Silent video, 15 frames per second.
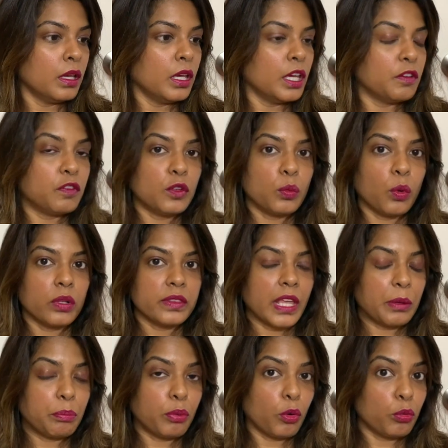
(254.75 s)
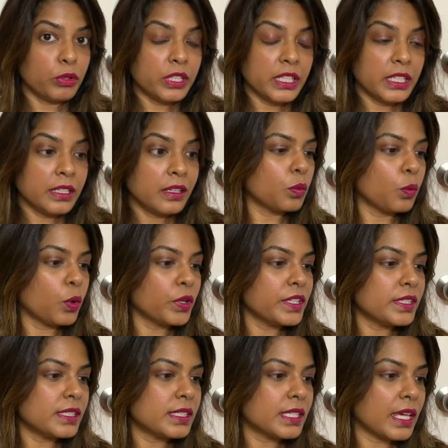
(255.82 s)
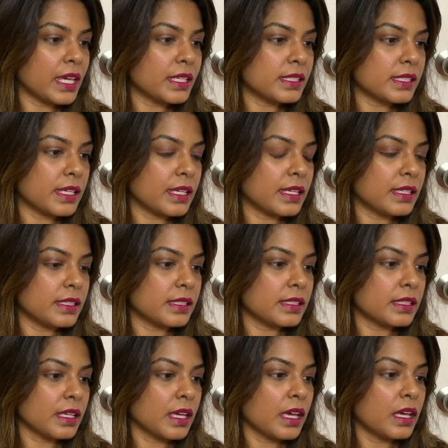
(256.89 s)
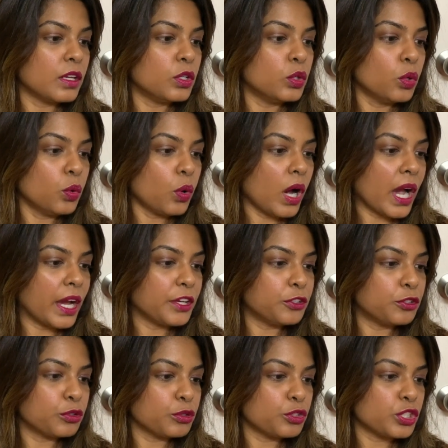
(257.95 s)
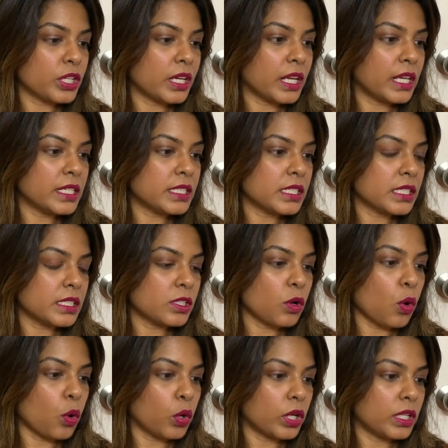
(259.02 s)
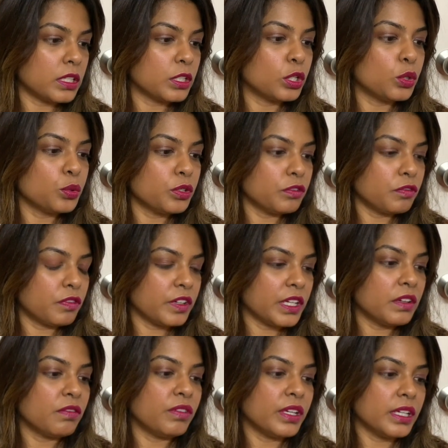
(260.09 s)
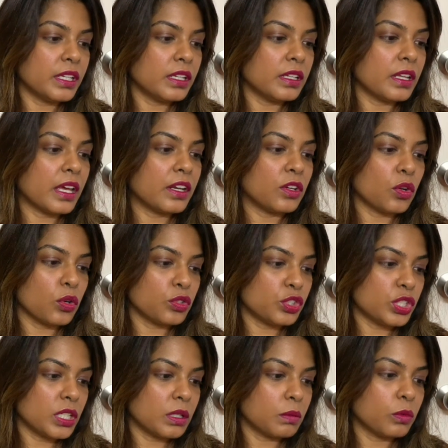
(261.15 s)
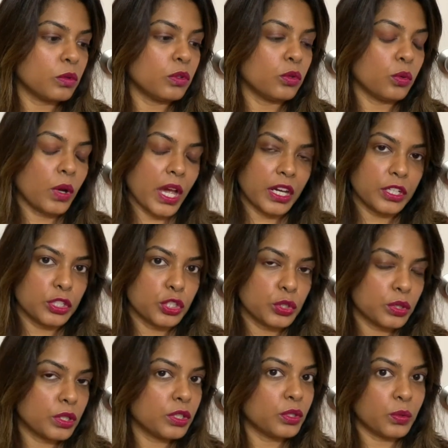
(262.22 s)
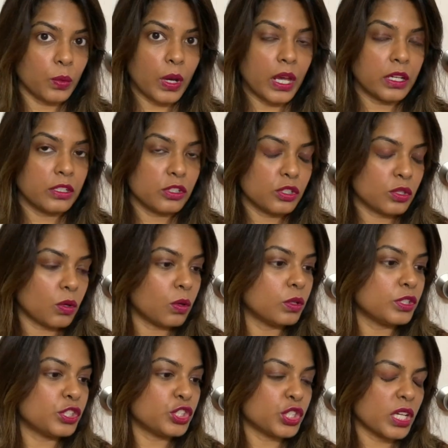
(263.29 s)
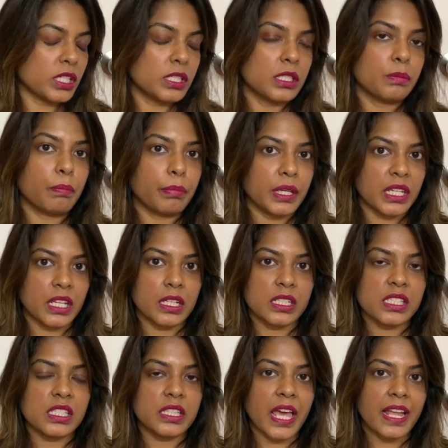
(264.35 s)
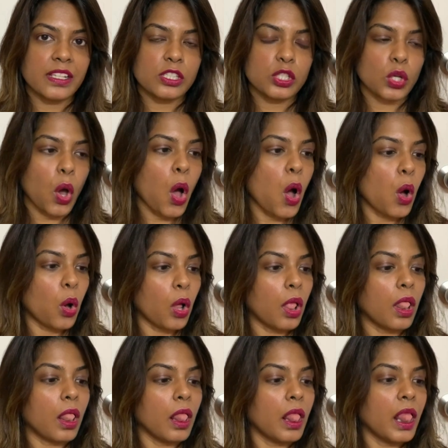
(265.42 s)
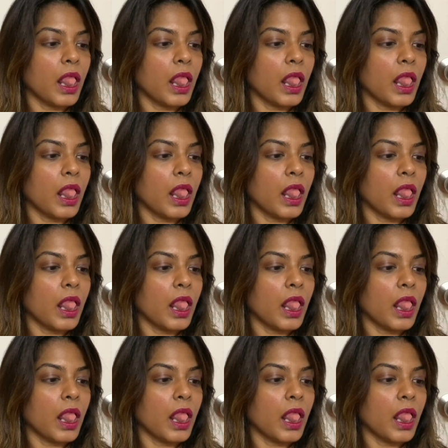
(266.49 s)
If you want that protein, what it says is no hydrogenated oil, gluten-free, vegan and non-GMO, no added sugar, no added salt, just peanuts. That's all.